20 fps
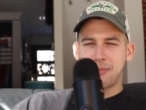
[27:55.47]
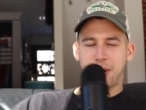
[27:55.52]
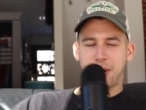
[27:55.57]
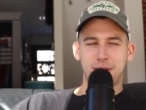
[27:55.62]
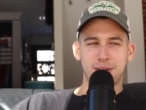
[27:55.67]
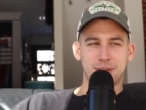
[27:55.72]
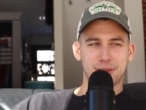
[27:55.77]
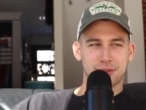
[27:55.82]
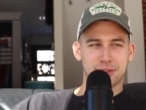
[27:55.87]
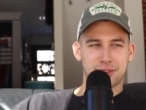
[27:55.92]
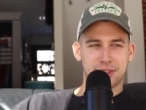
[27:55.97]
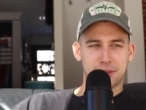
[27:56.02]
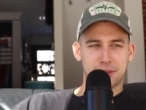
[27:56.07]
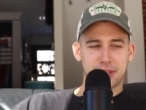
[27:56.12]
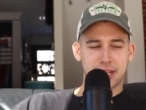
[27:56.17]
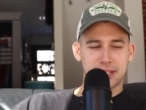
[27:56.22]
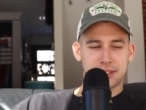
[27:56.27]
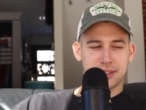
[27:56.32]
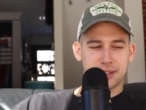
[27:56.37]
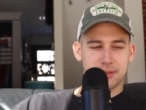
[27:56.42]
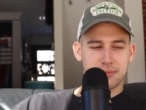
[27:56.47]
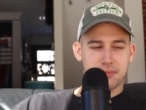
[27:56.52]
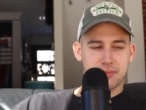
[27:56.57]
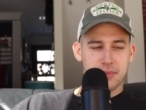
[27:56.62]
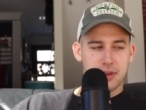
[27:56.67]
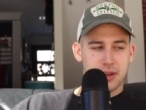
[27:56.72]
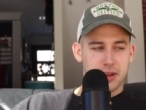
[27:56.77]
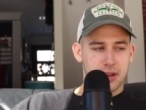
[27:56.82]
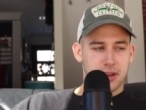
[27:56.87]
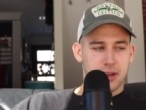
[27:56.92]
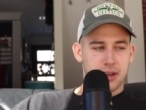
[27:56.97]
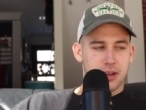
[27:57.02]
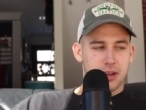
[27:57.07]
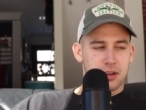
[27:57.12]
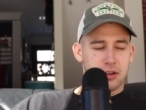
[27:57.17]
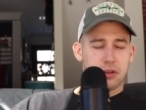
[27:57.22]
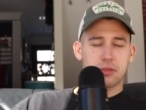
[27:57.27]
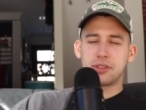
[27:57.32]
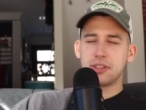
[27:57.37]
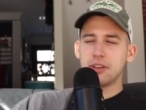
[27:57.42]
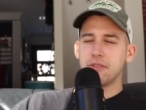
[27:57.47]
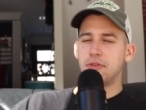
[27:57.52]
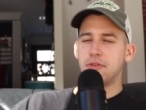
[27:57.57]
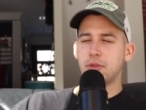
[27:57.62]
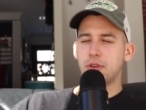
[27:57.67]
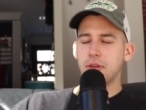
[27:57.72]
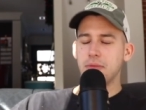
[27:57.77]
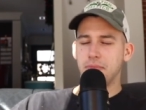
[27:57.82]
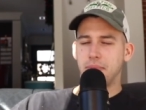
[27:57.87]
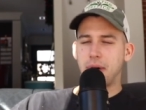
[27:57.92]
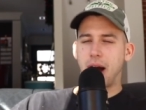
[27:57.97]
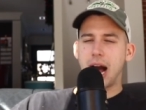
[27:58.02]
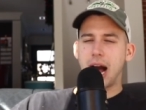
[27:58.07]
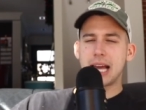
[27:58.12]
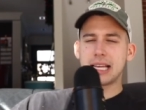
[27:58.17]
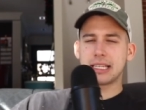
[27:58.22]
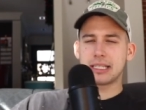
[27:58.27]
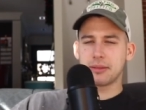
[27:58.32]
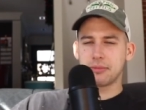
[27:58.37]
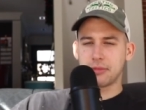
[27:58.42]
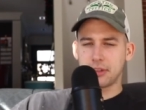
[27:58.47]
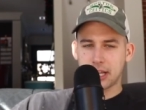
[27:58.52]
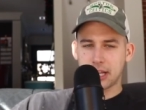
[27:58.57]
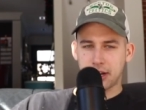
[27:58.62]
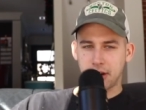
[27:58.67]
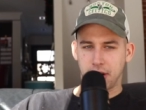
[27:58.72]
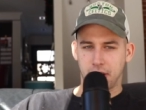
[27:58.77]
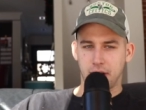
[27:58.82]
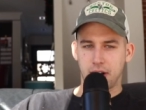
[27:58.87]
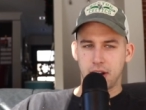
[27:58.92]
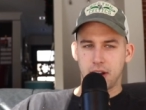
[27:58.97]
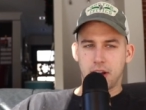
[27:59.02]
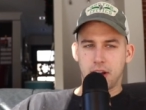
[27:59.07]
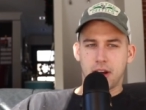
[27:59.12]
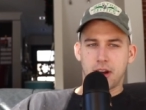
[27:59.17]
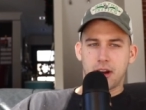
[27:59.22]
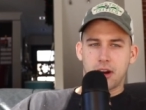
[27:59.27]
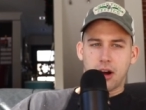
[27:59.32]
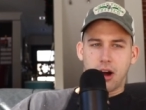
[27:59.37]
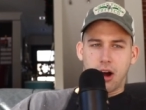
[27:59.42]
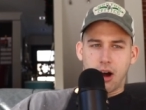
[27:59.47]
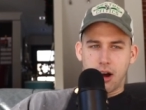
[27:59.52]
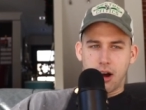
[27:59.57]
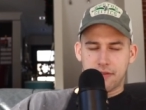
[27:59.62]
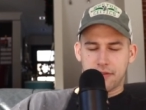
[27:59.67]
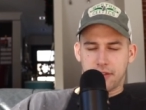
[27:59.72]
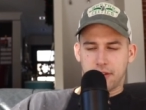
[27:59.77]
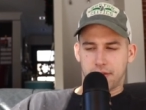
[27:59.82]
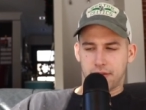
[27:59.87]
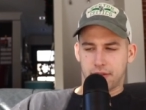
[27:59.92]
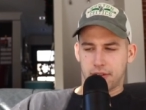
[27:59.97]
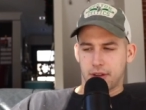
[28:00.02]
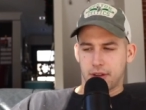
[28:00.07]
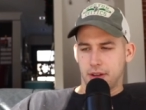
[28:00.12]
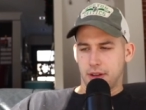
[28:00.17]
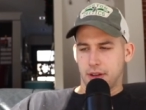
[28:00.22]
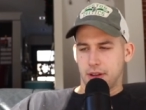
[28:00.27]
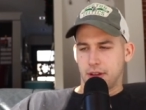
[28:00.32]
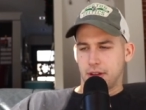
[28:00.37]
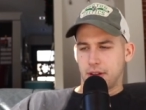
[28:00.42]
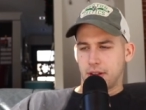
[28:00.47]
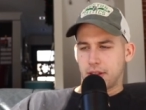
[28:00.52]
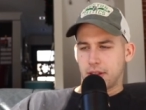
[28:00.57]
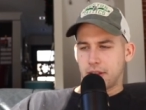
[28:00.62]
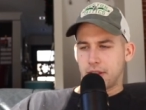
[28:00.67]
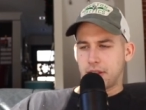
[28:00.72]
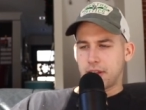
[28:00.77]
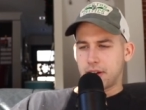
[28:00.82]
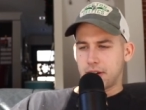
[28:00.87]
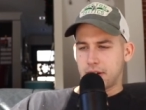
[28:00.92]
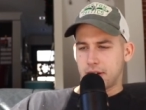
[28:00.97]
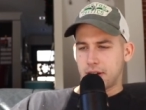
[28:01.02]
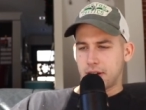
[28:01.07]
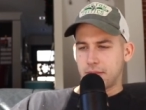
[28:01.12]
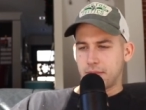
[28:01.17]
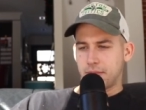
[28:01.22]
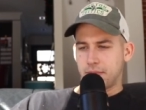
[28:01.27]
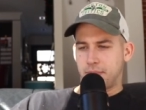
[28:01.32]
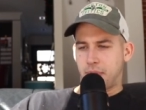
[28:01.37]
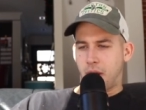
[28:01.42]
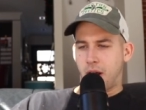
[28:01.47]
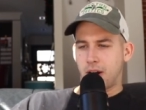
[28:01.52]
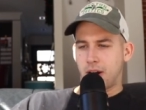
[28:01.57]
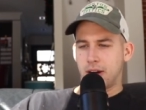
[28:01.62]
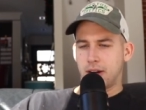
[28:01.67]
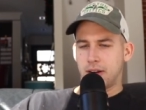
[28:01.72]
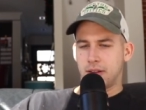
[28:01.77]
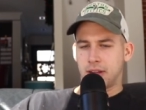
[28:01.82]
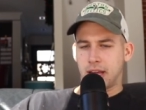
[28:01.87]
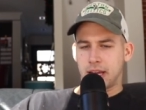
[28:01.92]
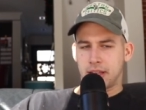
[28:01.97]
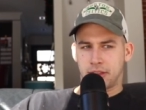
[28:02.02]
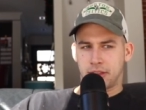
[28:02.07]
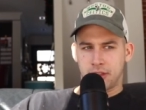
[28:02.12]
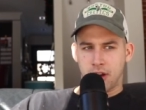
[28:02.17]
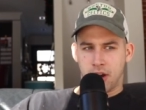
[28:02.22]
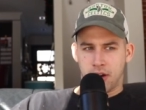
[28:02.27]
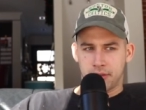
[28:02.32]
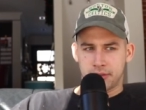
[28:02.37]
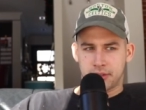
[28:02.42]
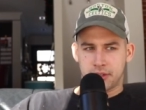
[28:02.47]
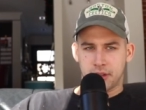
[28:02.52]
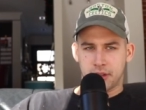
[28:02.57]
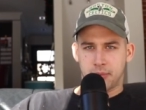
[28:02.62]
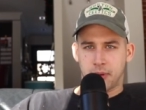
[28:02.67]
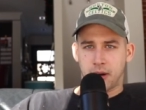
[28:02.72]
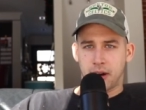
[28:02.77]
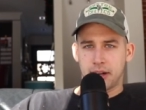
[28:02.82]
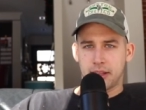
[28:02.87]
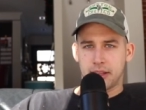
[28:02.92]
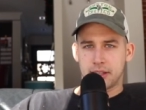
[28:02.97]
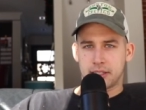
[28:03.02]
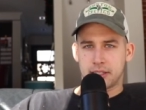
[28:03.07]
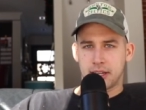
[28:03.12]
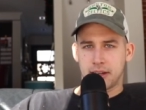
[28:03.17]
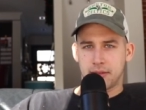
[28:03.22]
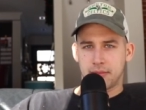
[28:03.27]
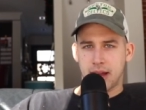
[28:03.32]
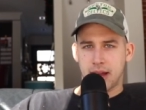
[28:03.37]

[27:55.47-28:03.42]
Marshall suggested go see if you can buy some liquor off of the part like the host of the party, this kid